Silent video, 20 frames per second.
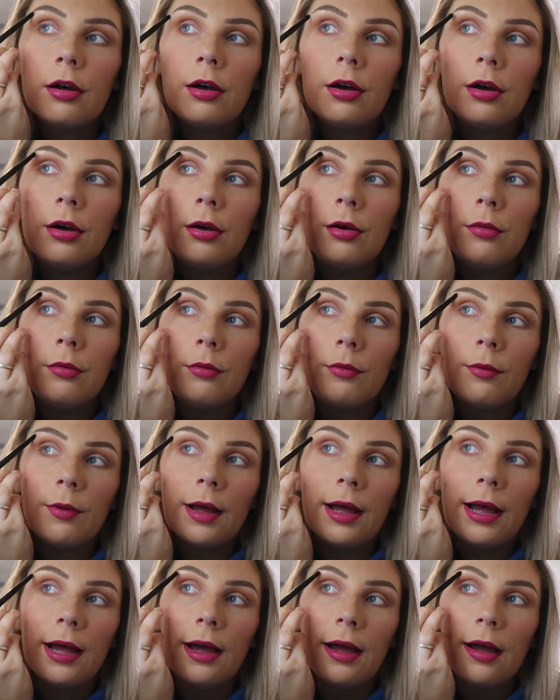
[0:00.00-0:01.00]
Oh
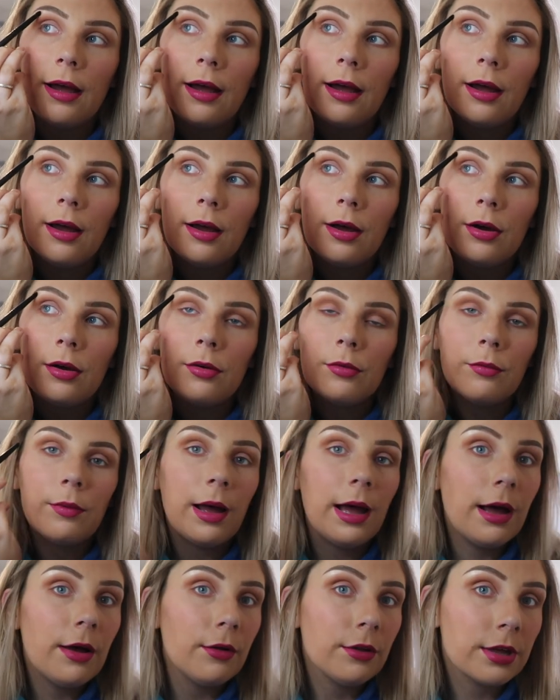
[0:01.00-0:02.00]
wow,
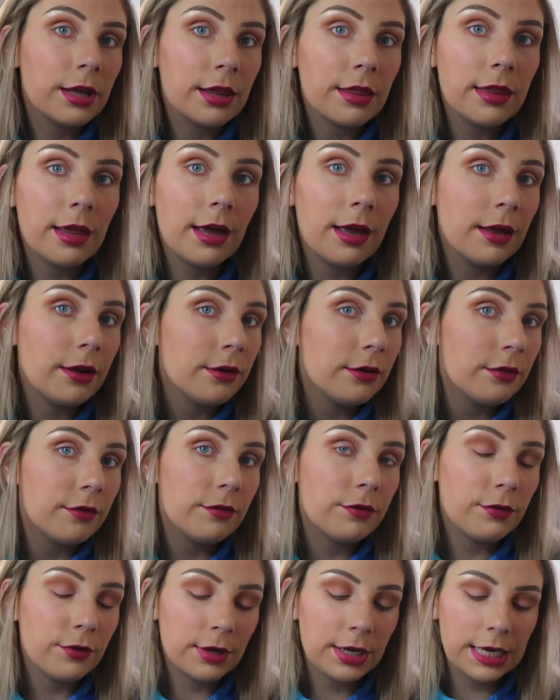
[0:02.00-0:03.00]
wow, look at that
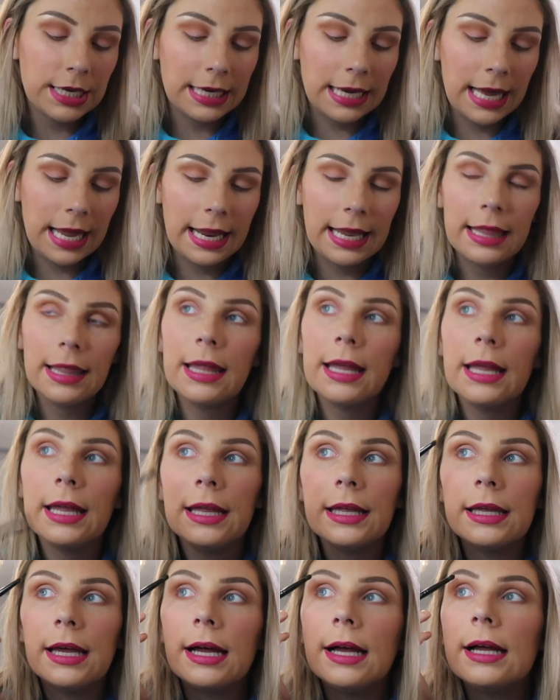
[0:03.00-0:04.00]
freaking
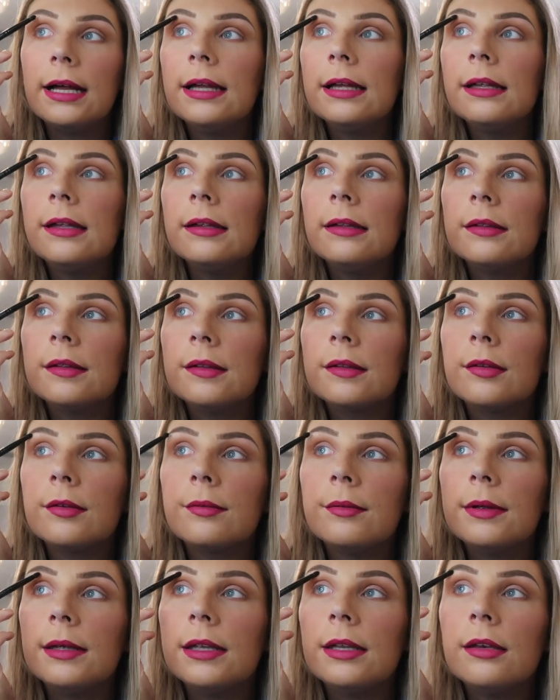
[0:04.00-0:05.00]
highlight. Yes,
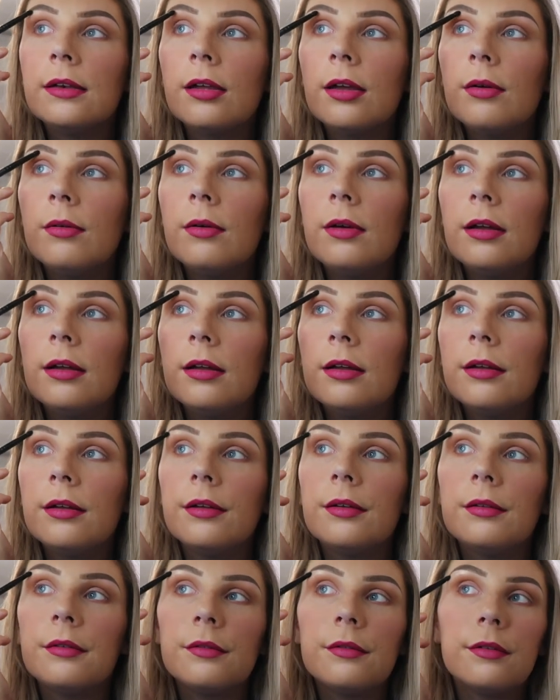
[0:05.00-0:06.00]
queen, go up.
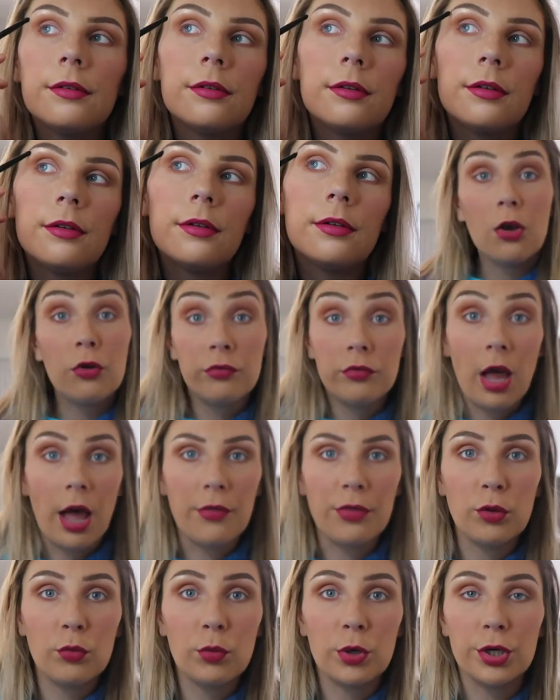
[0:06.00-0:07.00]

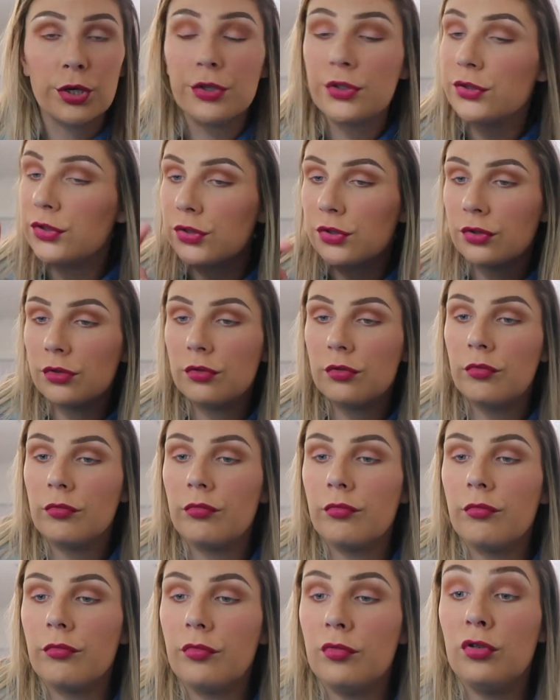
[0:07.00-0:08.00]
Not the worst,
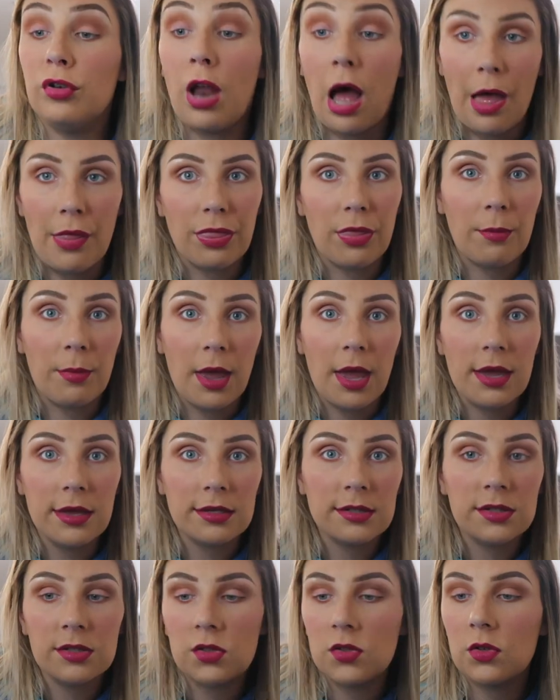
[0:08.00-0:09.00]
not the
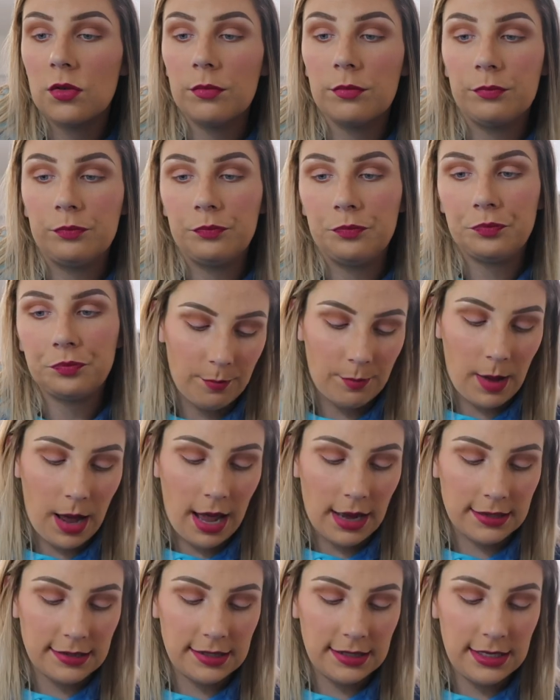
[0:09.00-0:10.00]
best.
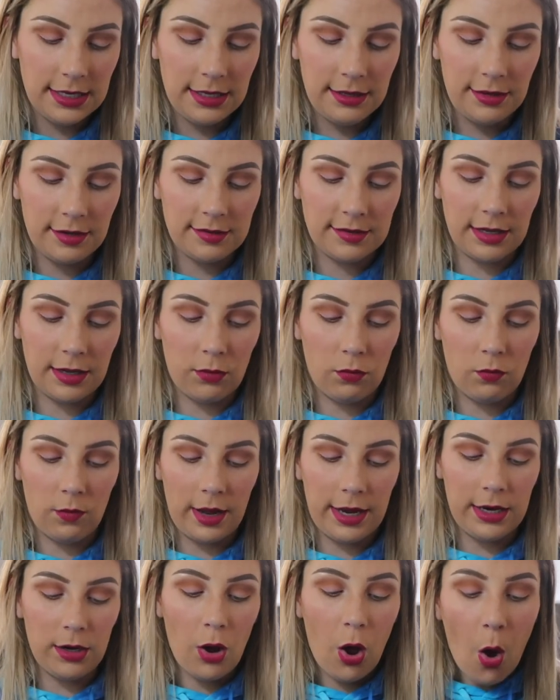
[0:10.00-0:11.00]
Boxy, this like
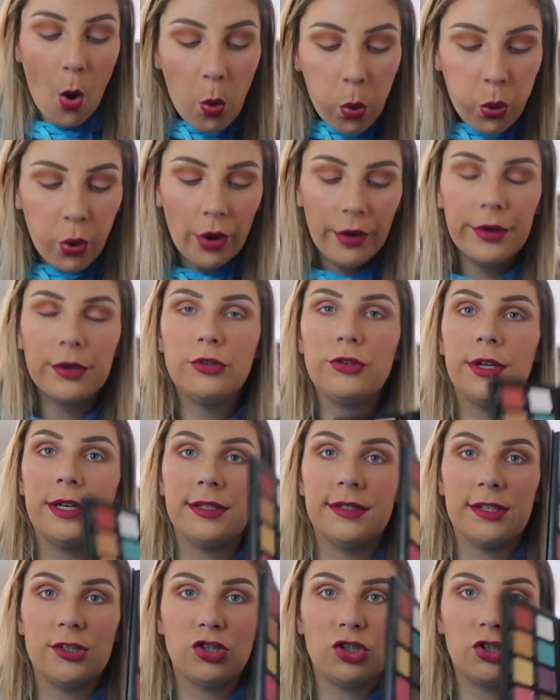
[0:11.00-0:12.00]
white
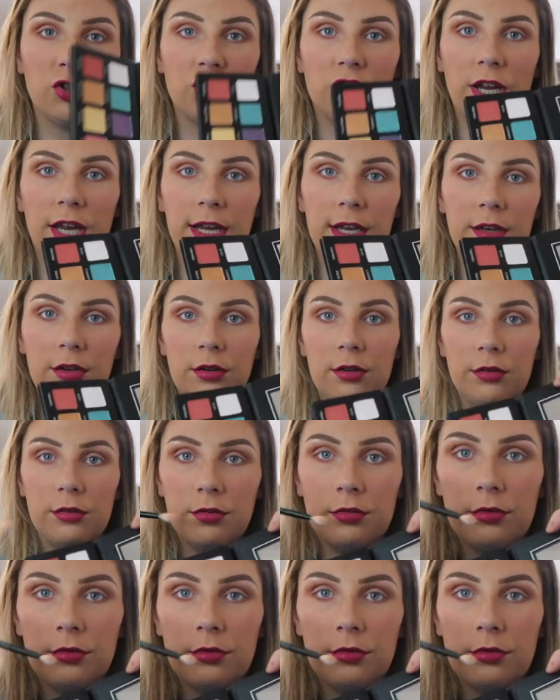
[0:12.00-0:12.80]
transition shade.